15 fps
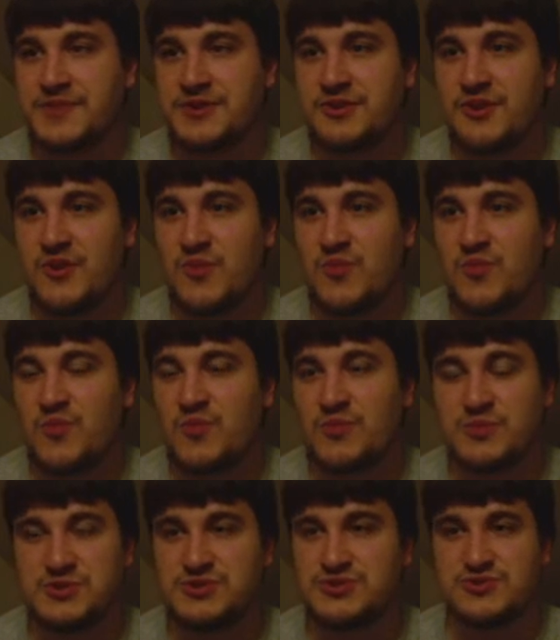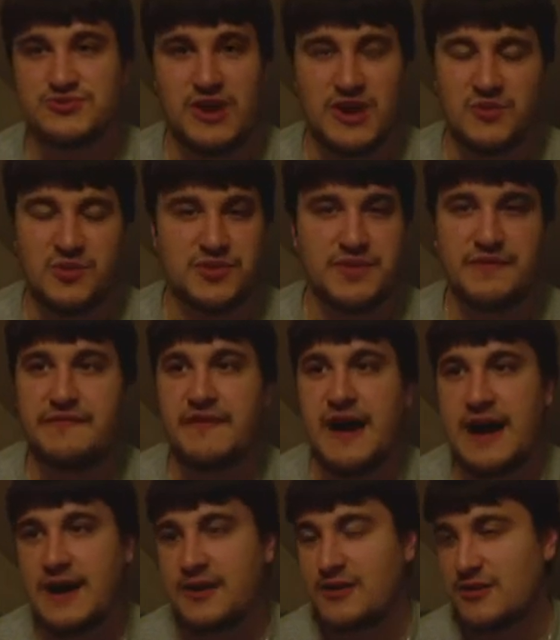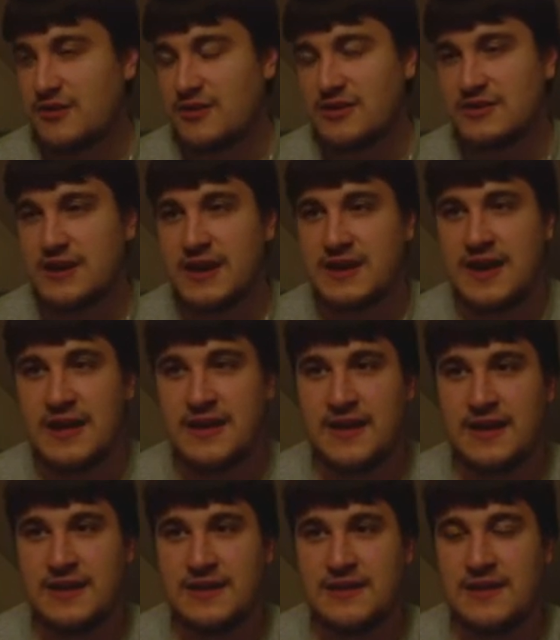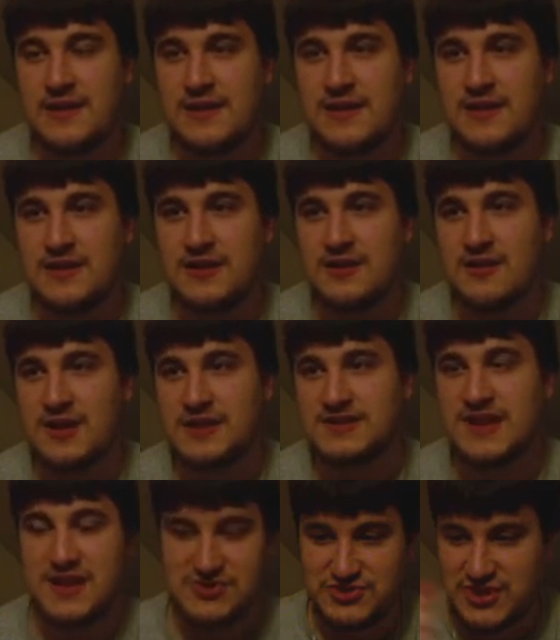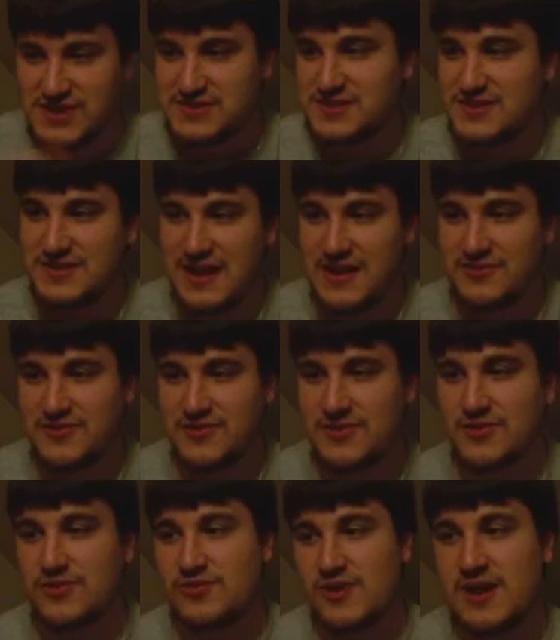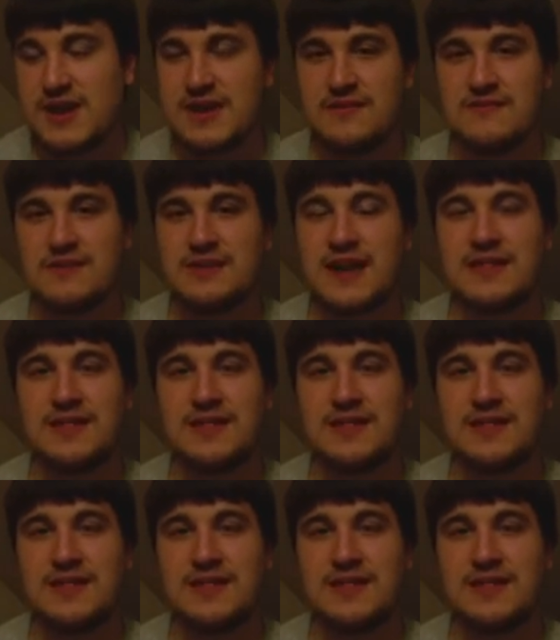You know, which is great with the fire, and you know, he takes Jason down to the grave, and